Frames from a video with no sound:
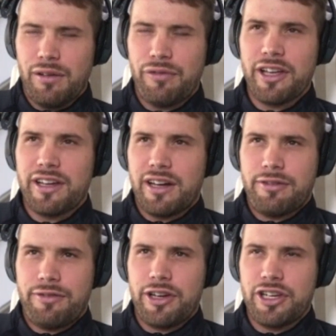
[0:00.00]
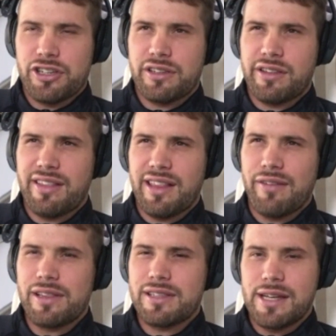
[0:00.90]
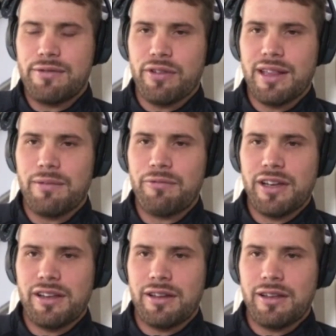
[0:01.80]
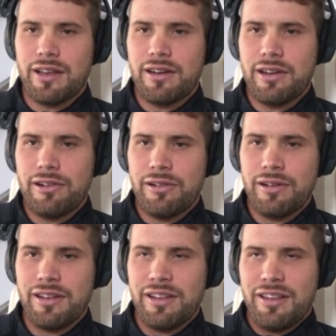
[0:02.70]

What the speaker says: I think I finished 17th or something in the end there,